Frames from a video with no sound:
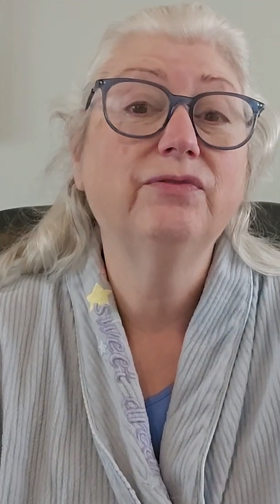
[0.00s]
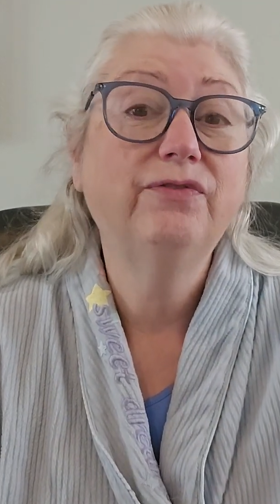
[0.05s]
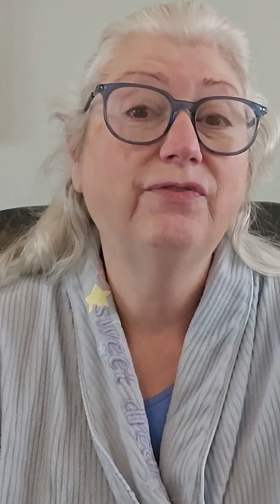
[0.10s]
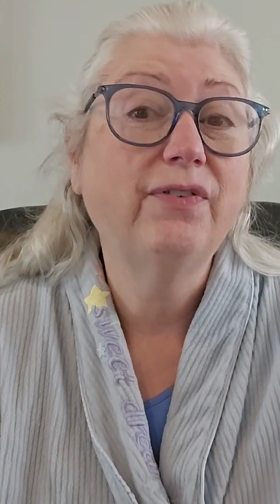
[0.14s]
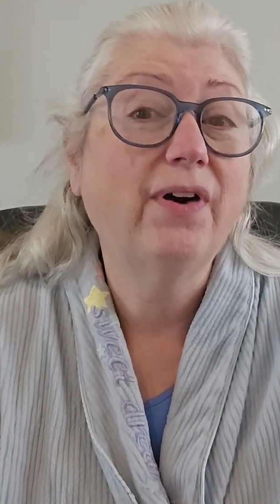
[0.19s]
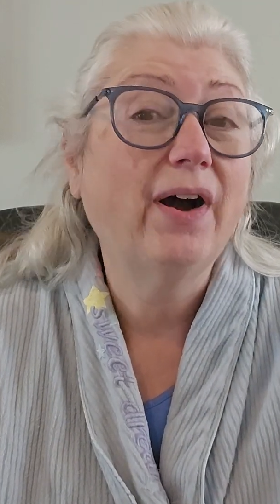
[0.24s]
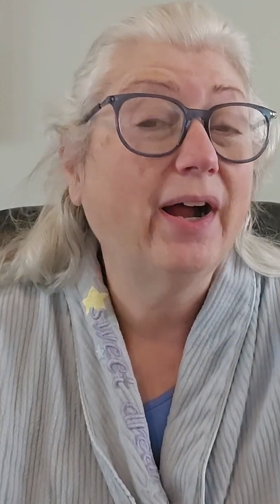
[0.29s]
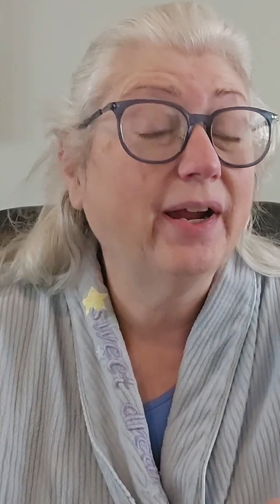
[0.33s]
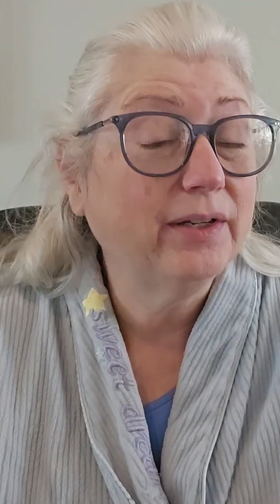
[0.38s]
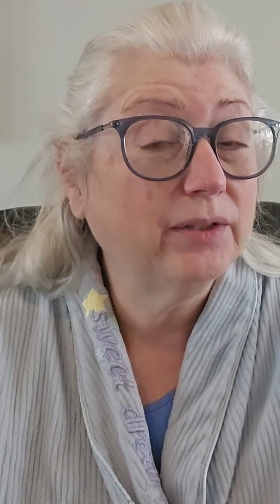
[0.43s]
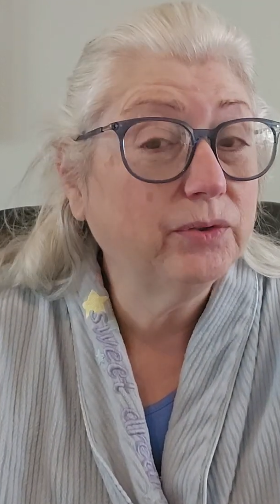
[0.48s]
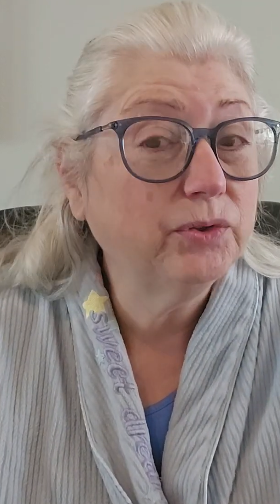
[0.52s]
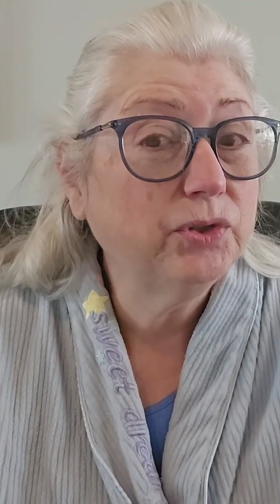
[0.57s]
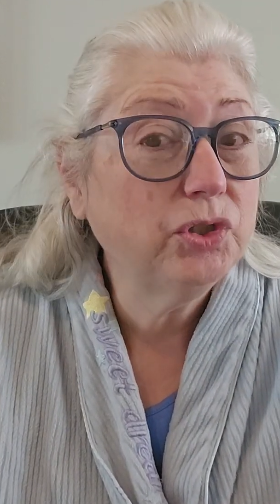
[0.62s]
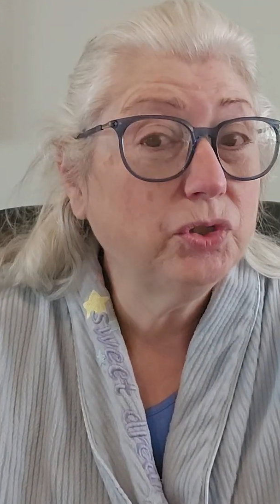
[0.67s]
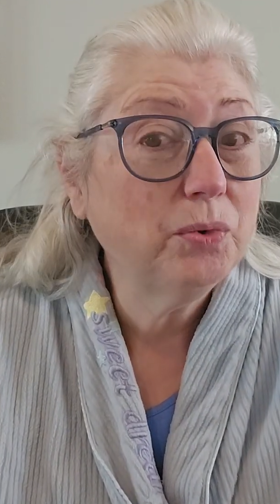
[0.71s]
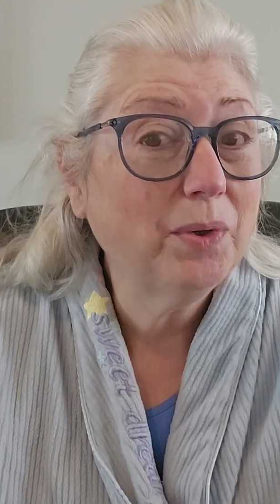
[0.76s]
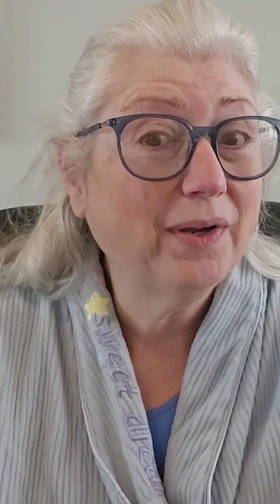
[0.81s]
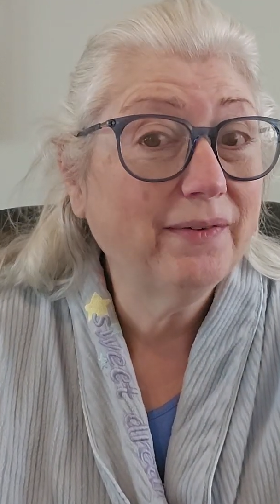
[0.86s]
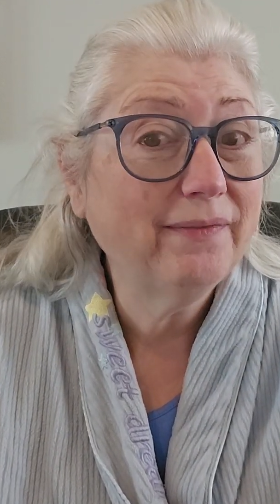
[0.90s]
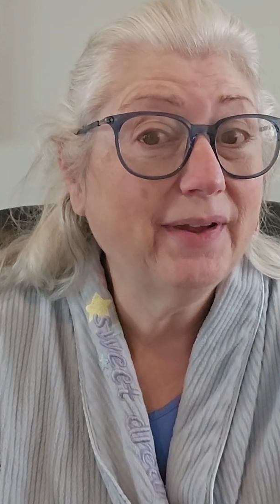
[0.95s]
files
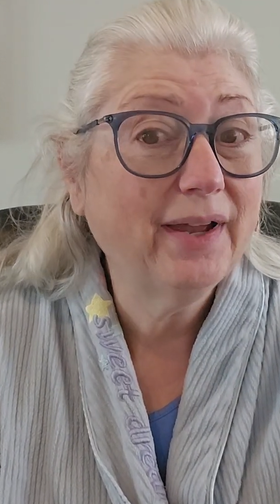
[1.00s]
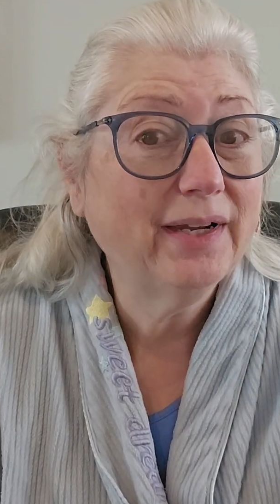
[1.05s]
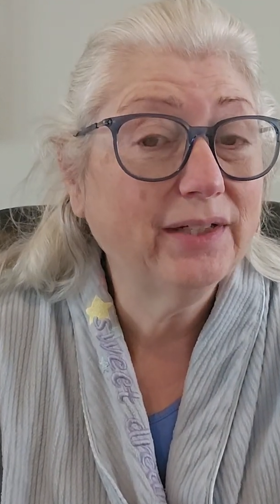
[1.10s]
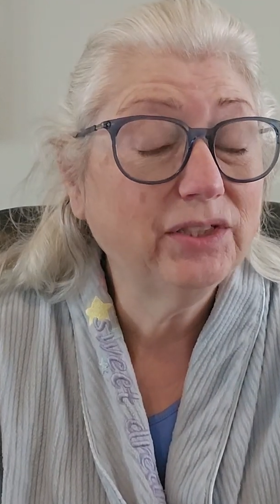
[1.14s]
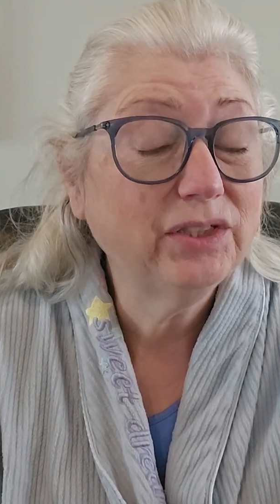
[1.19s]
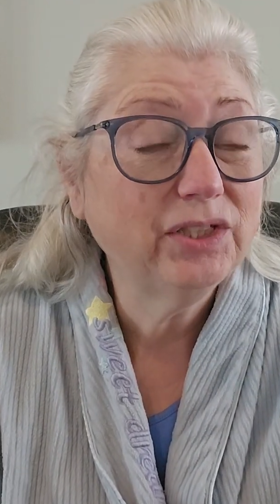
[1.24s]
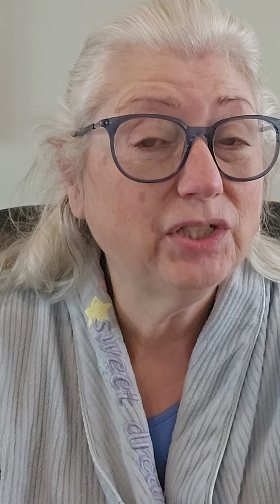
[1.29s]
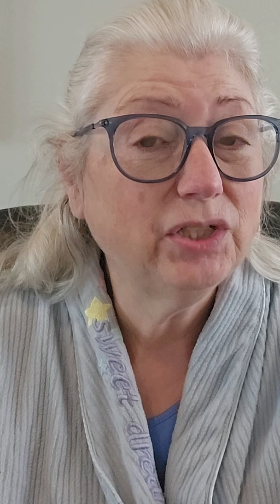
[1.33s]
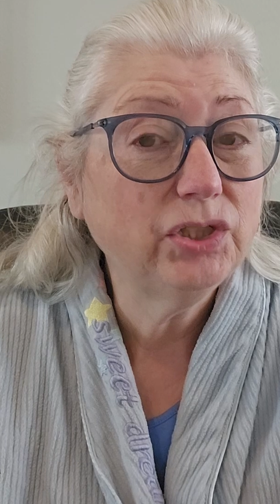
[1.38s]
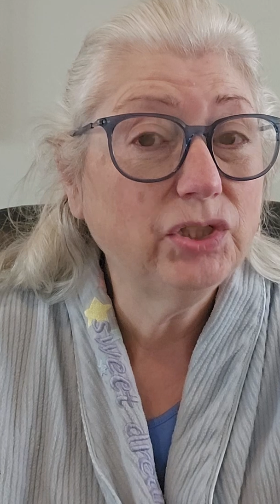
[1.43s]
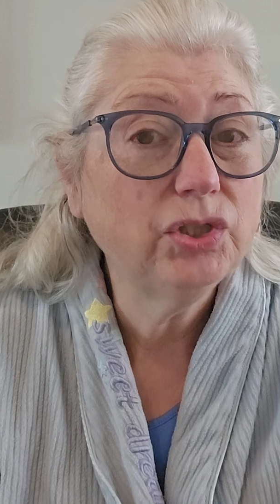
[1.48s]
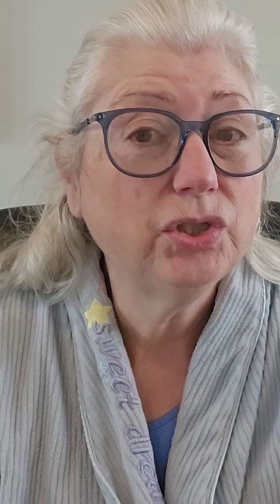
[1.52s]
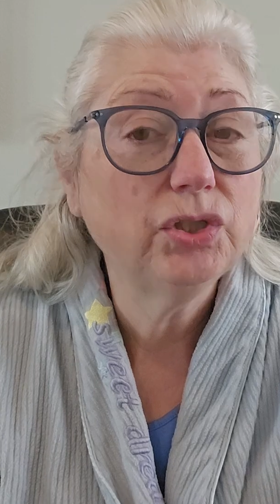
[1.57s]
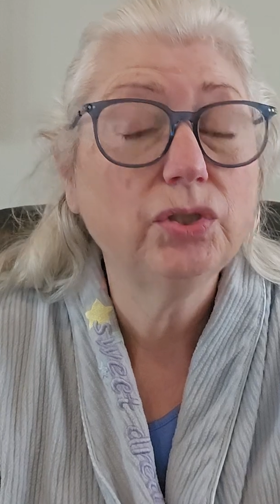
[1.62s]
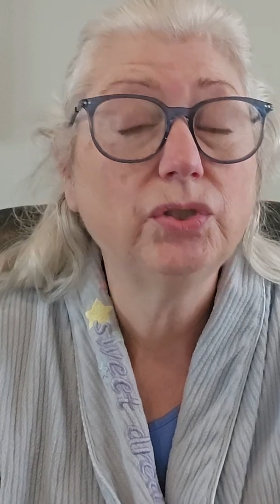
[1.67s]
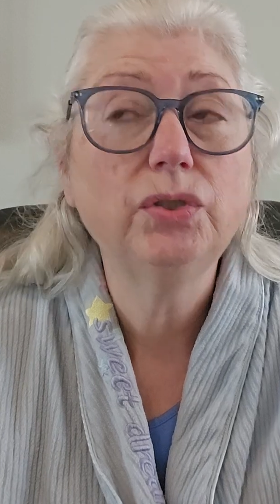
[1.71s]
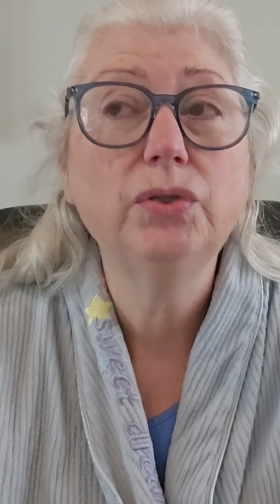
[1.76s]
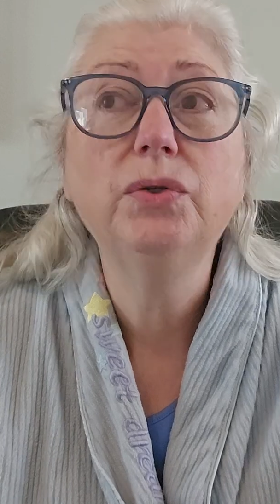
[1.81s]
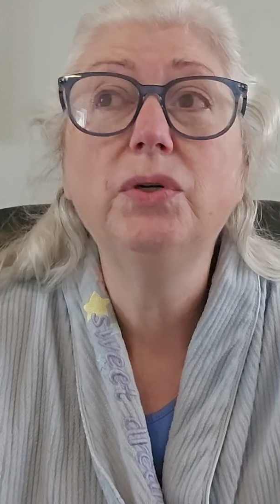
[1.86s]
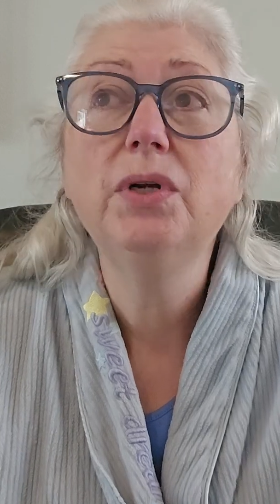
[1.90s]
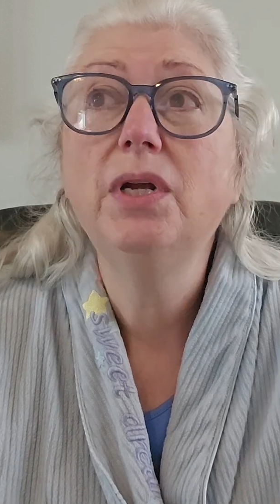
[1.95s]
you have access
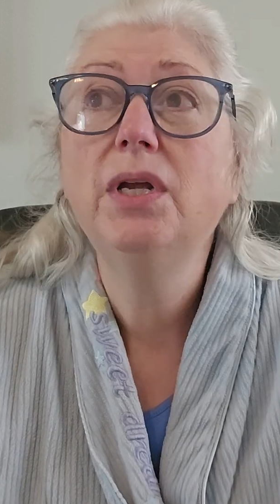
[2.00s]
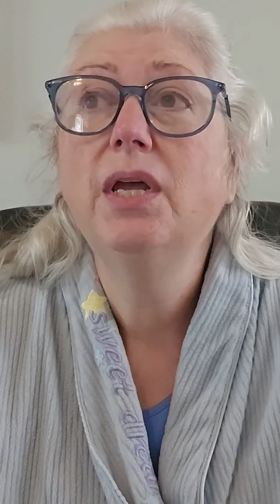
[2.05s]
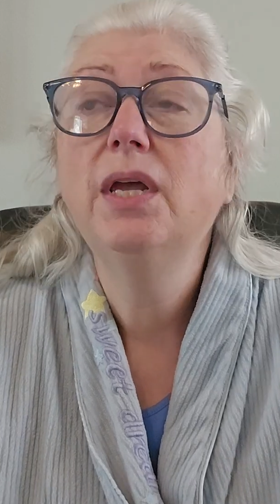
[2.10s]
to.